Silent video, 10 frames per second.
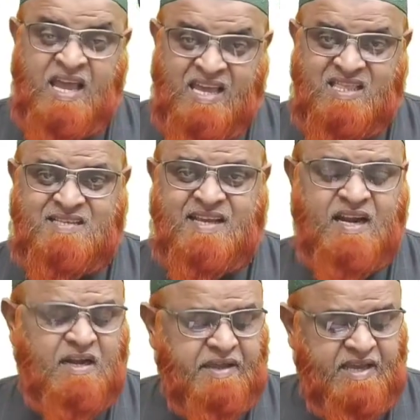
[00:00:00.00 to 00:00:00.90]
In the
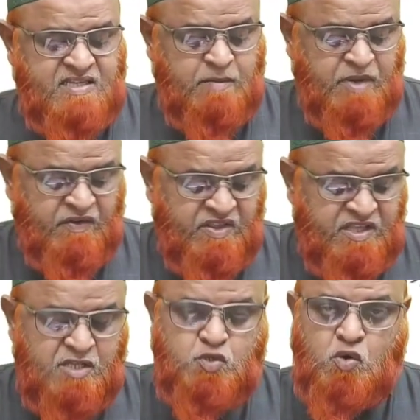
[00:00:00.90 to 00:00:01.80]
second case, in between
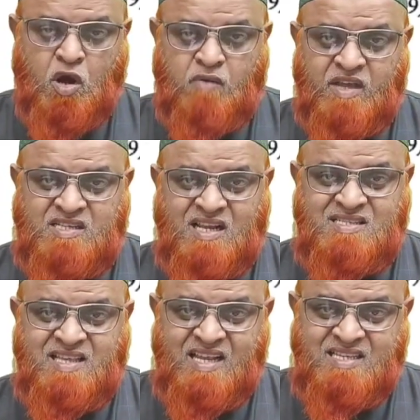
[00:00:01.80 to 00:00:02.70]
these two convex
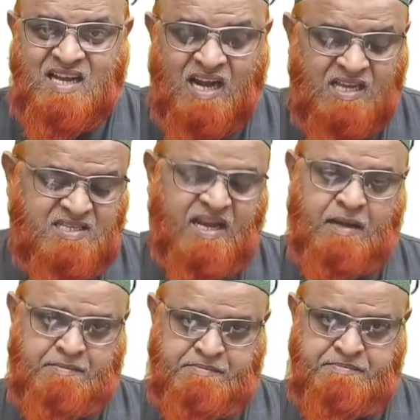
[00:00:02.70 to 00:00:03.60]
lenses, there is a
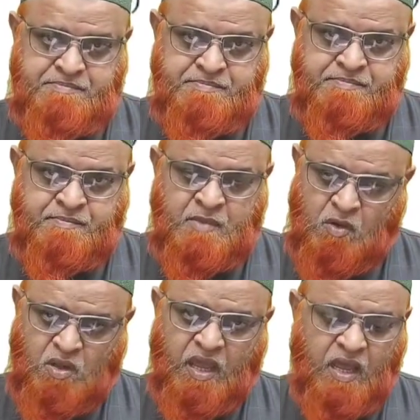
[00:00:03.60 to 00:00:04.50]
glycerin.
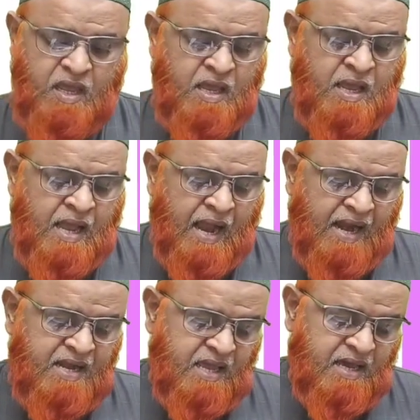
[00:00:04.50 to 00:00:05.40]
Okay?
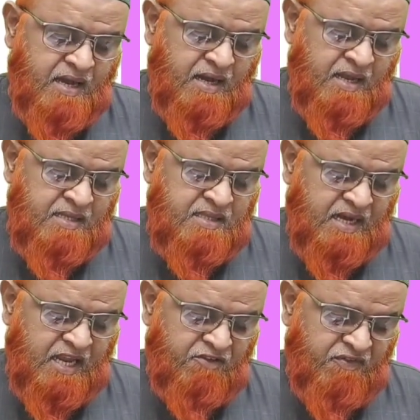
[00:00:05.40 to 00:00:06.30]
And here, the
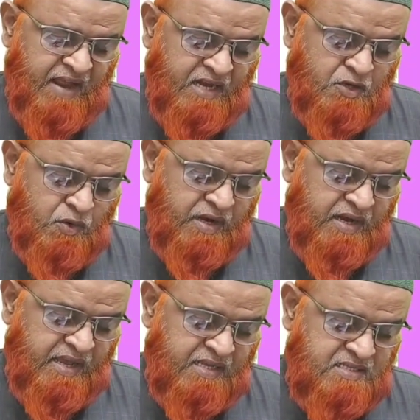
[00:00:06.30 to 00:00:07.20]
refractive
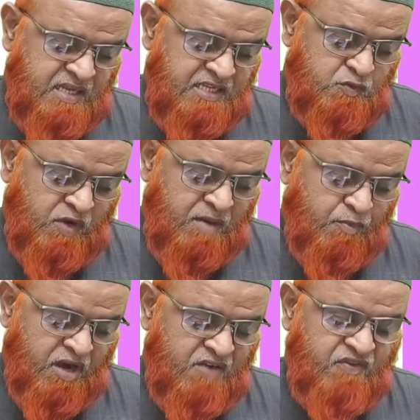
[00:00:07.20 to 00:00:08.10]
index is
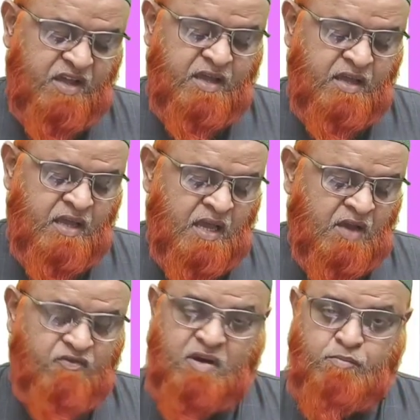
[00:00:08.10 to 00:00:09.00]
1.5
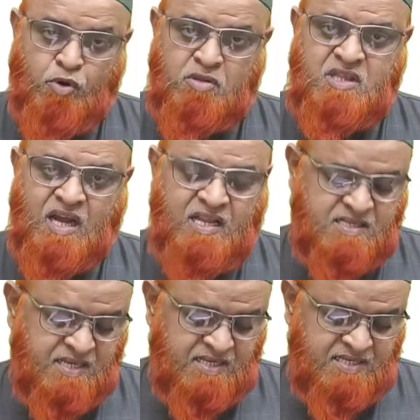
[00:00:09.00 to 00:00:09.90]
for both the
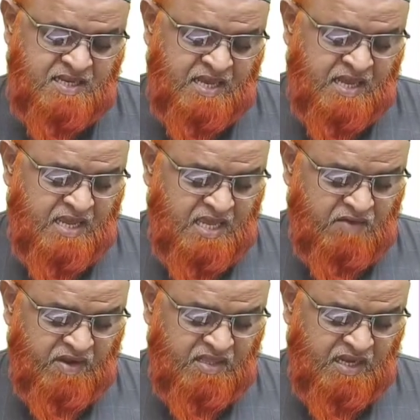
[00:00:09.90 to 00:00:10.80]
lenses,
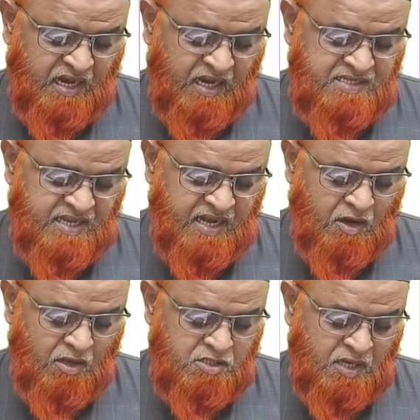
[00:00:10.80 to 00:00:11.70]
even the glycerin
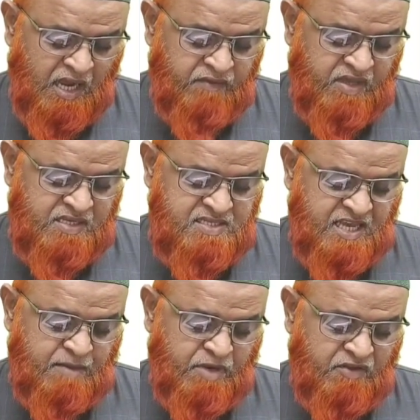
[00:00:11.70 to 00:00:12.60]
also having
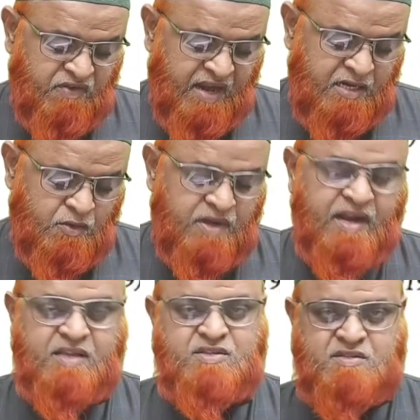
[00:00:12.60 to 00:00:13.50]
same refractive
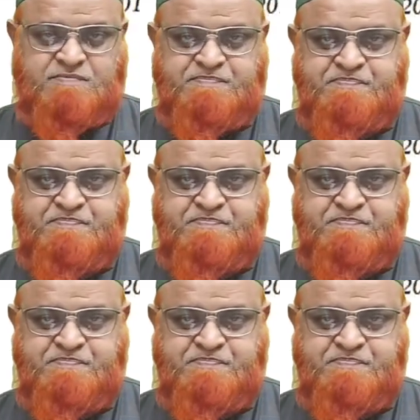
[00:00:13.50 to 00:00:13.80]
index.